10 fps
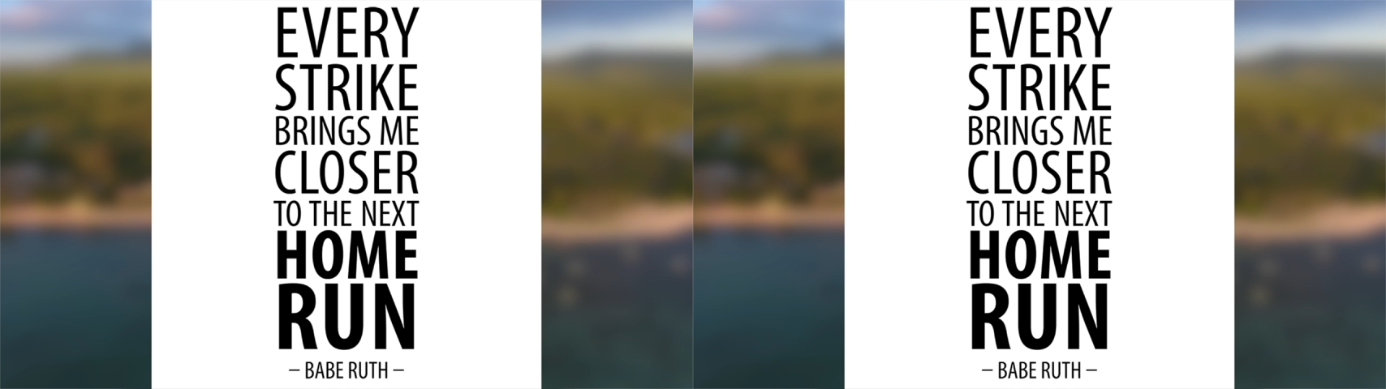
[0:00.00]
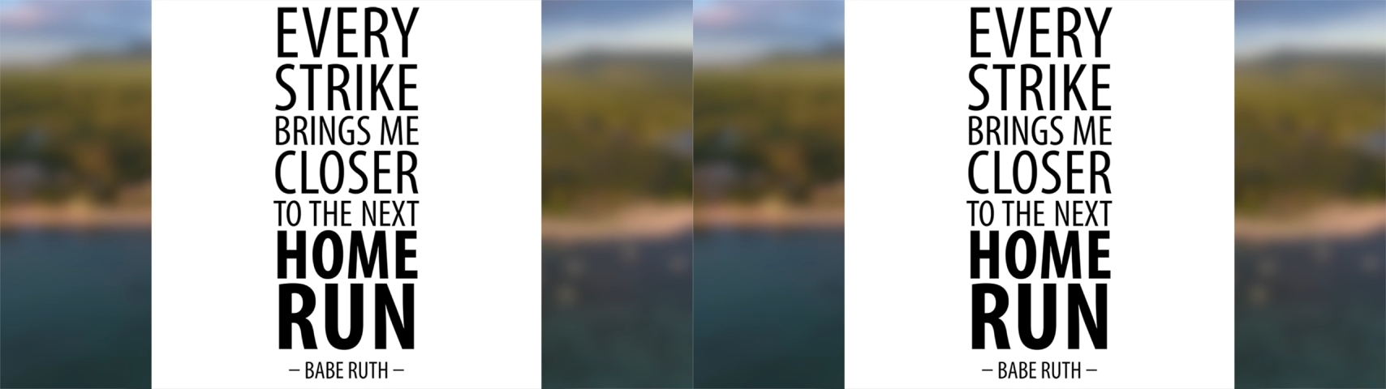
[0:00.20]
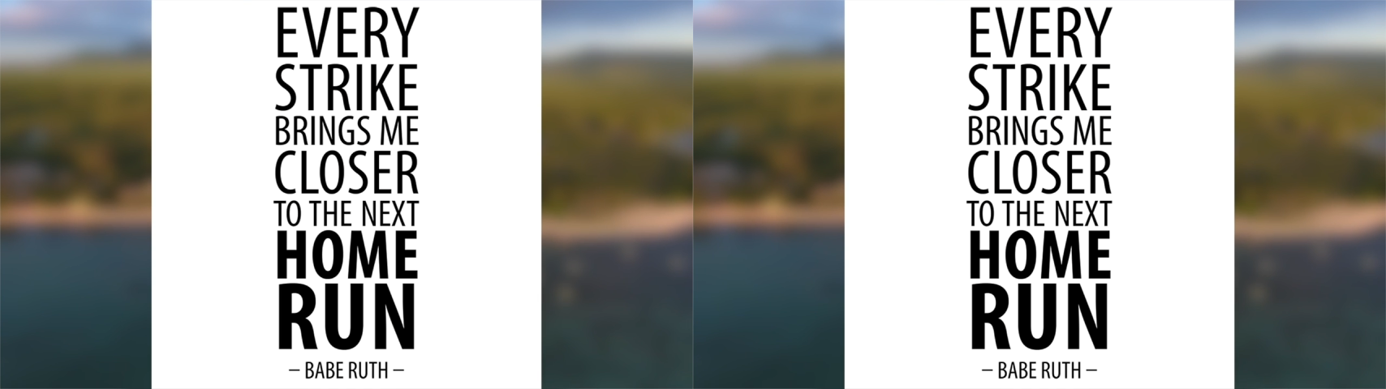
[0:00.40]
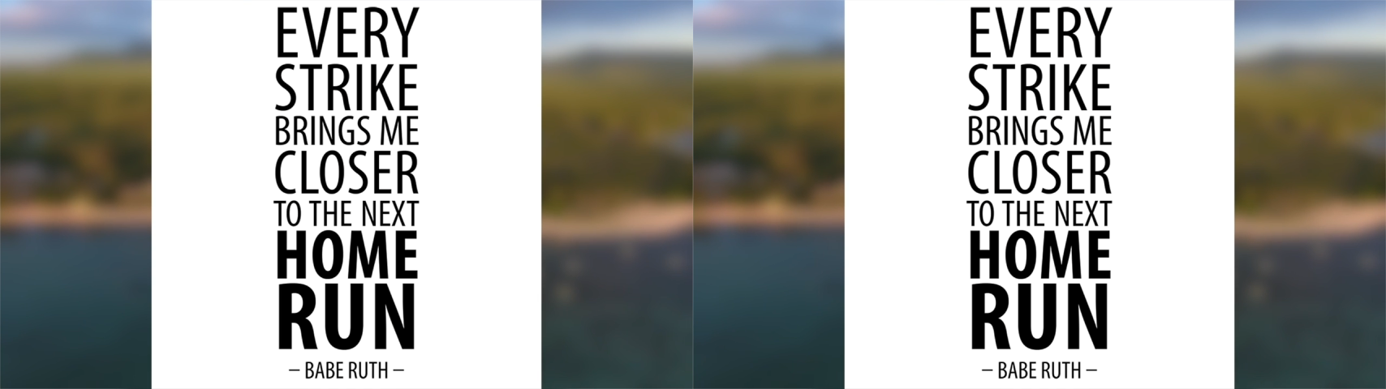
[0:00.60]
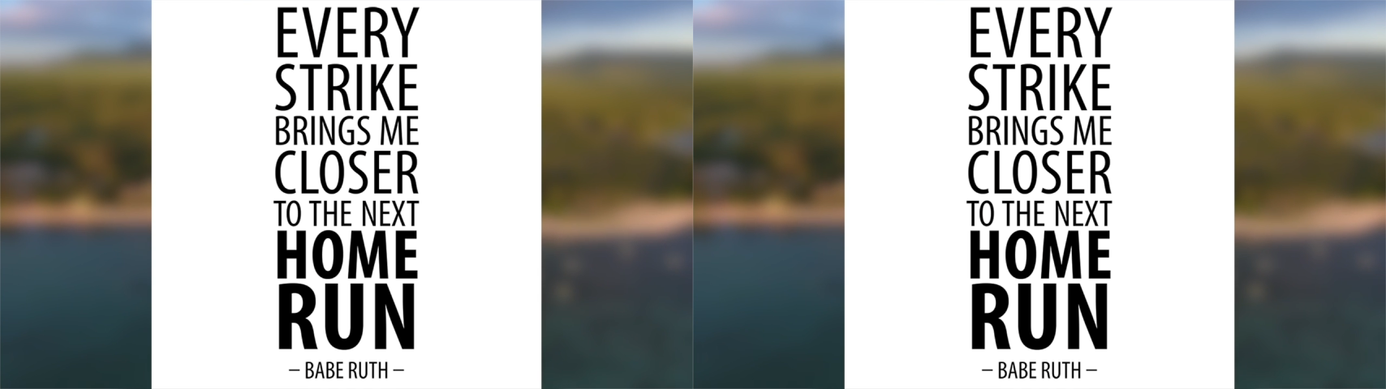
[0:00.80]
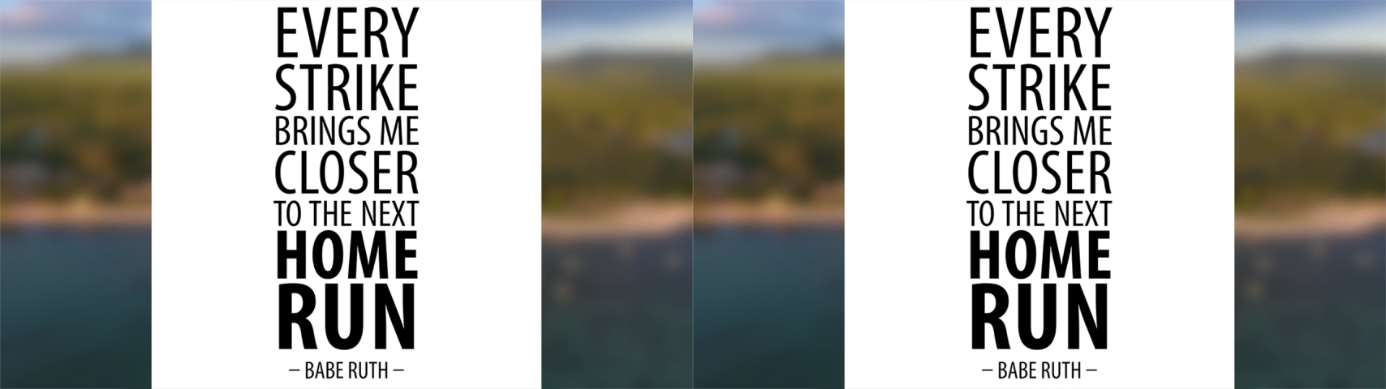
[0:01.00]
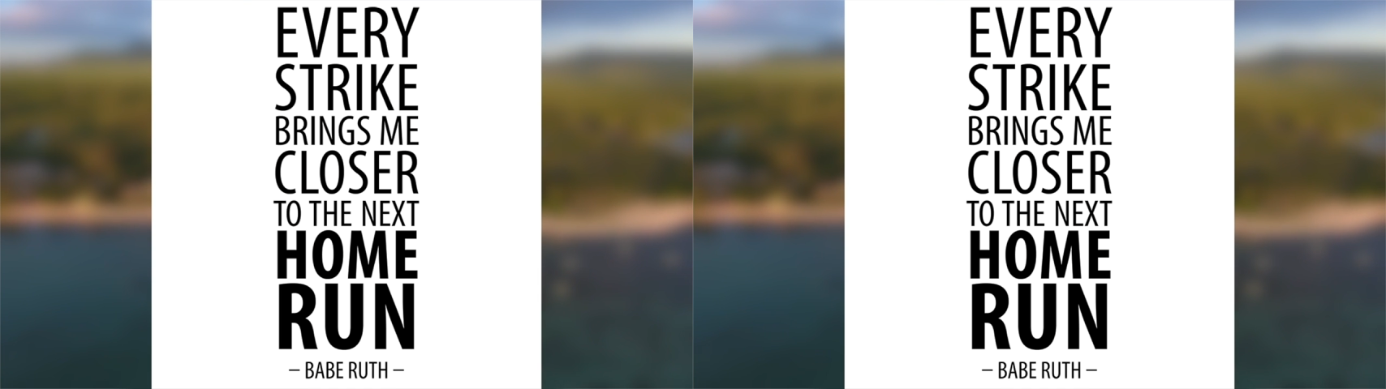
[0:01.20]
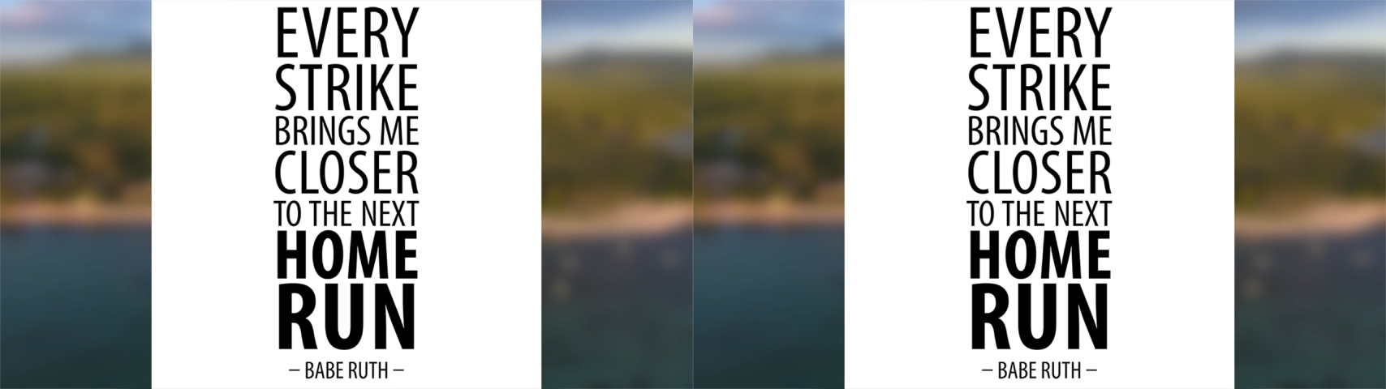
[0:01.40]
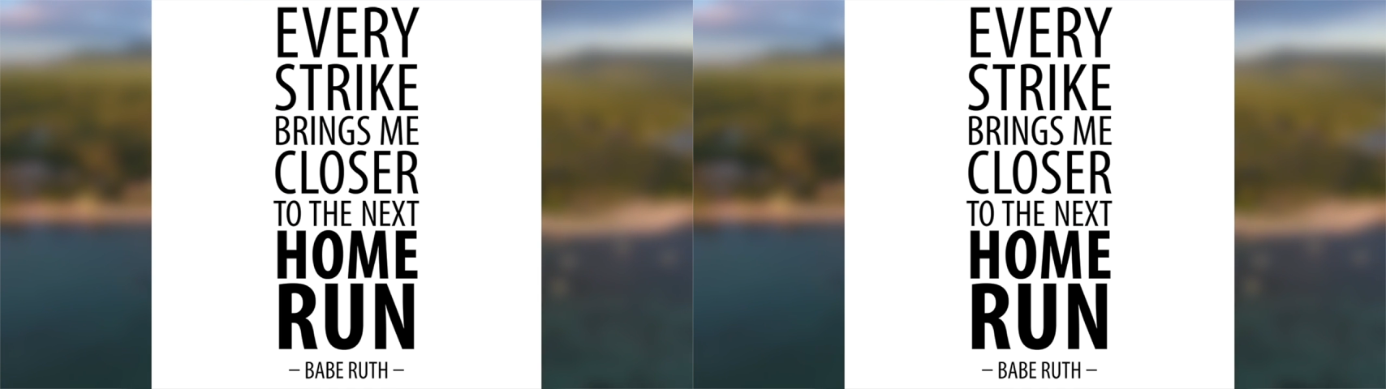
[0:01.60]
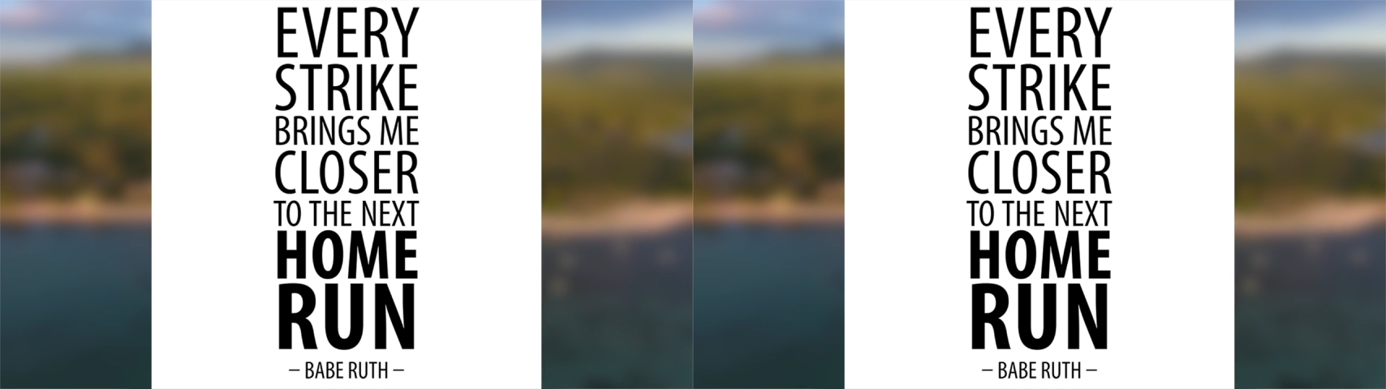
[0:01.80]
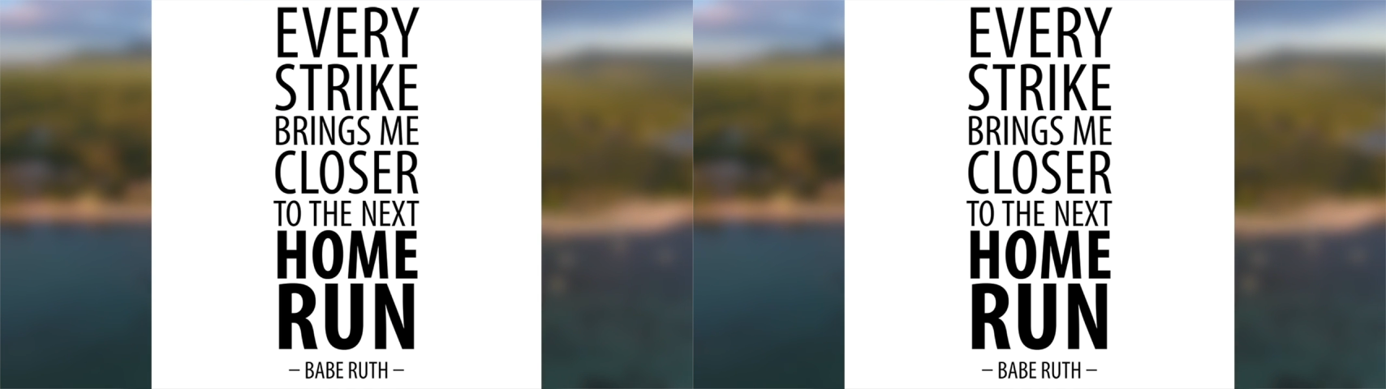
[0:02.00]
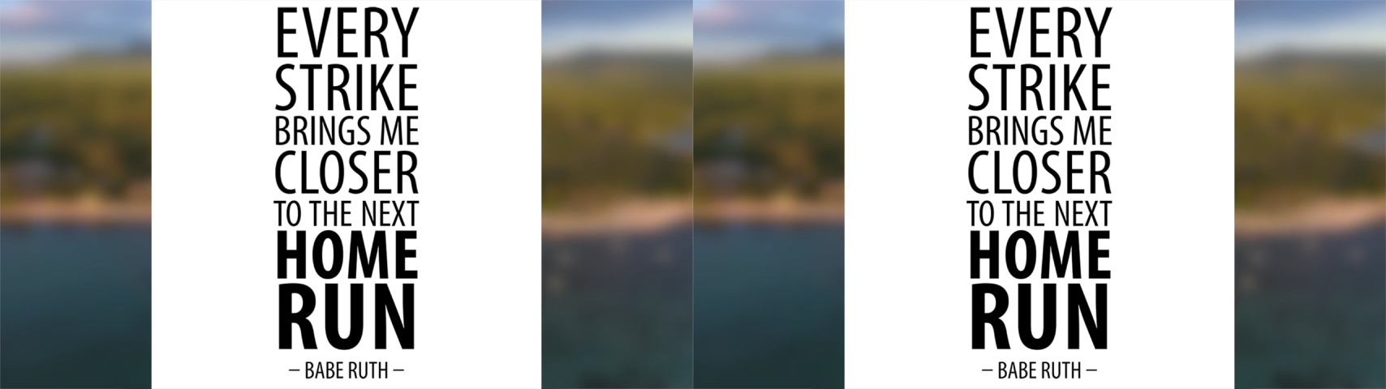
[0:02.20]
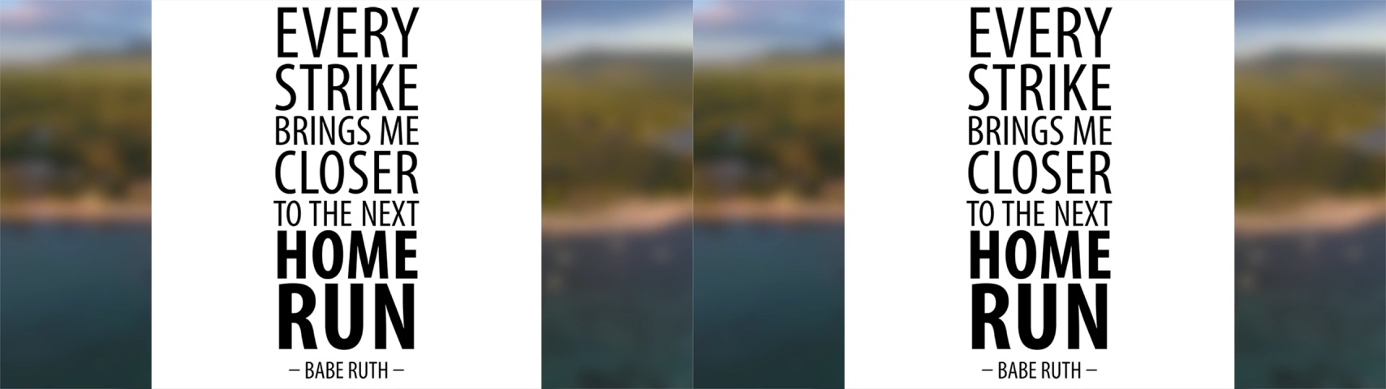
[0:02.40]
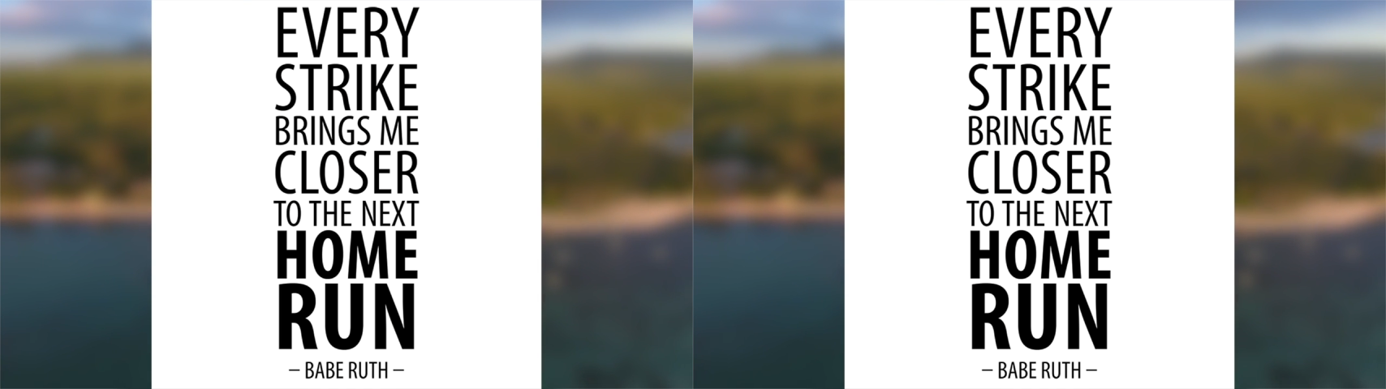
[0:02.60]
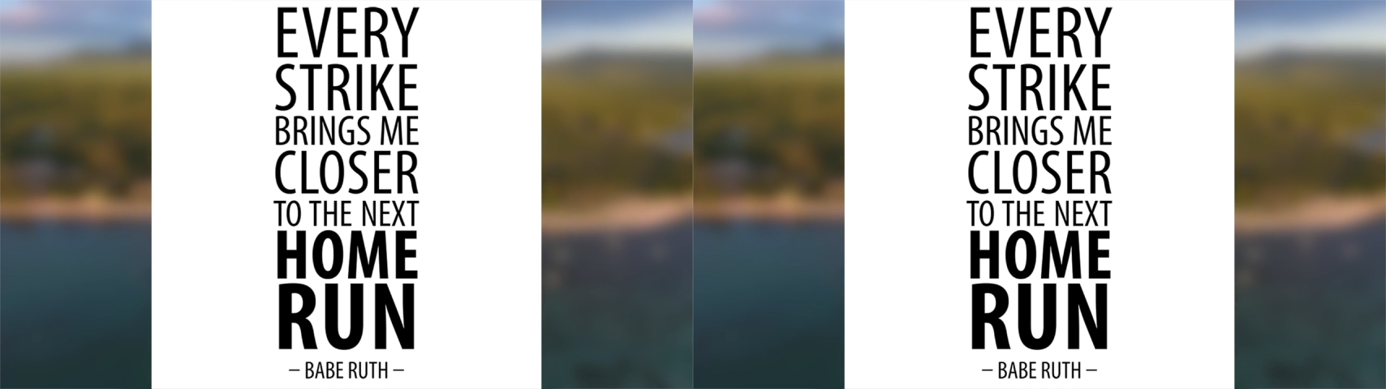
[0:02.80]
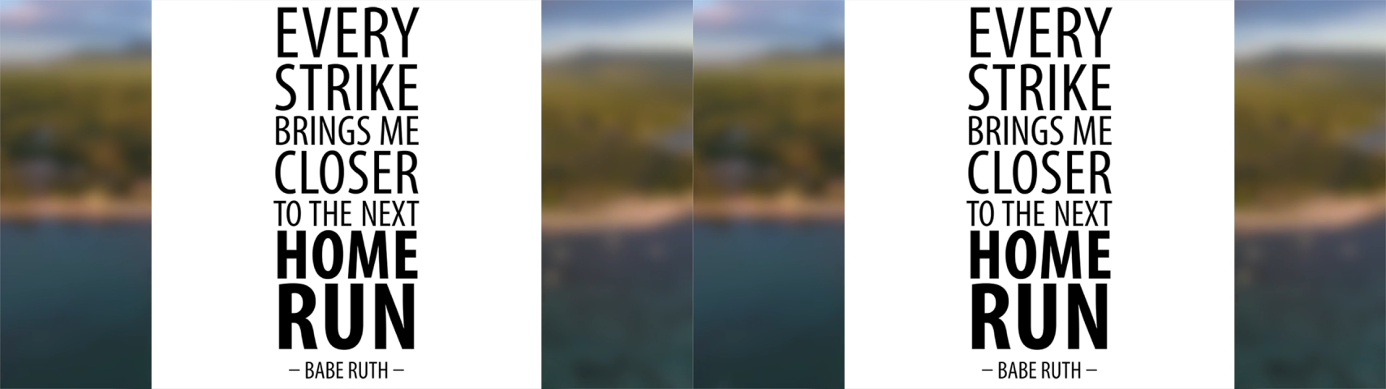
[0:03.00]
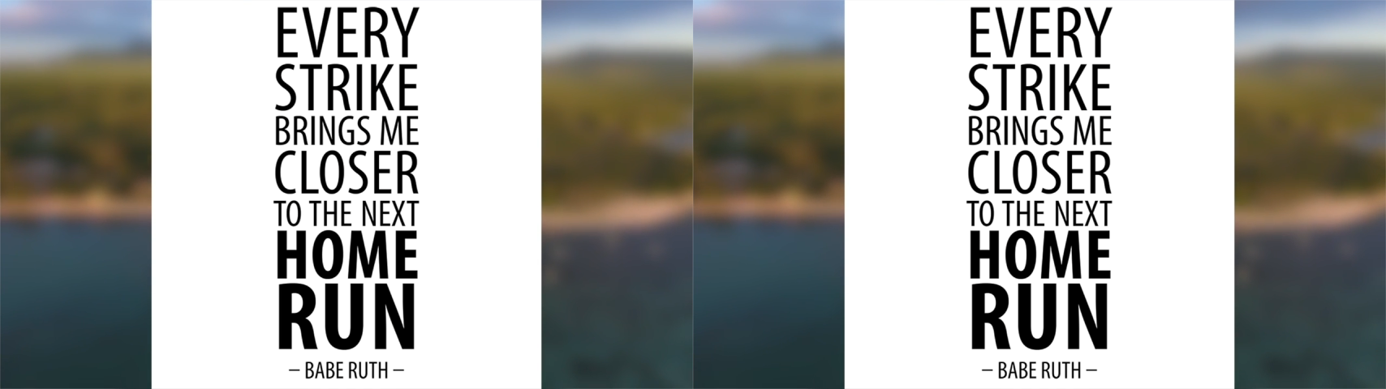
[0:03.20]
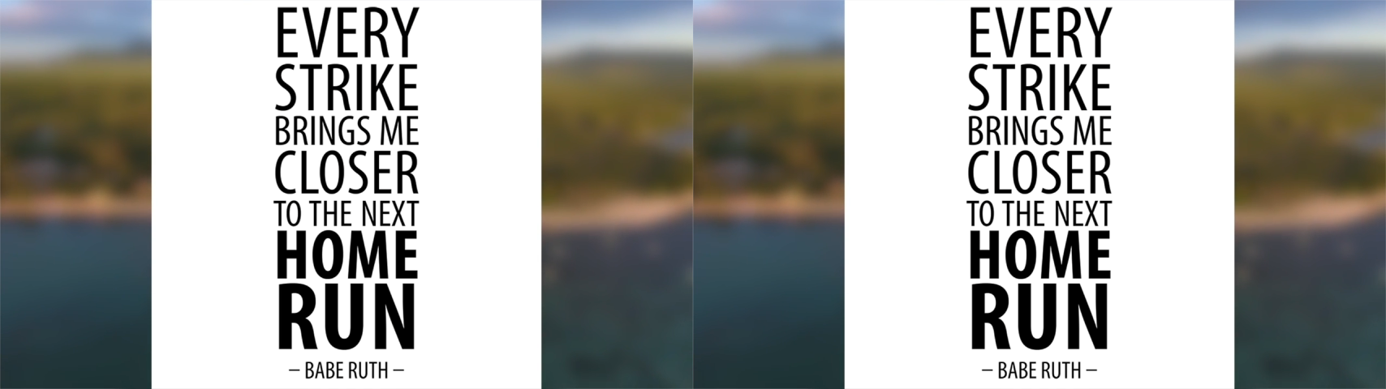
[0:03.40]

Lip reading: (no speaker visible)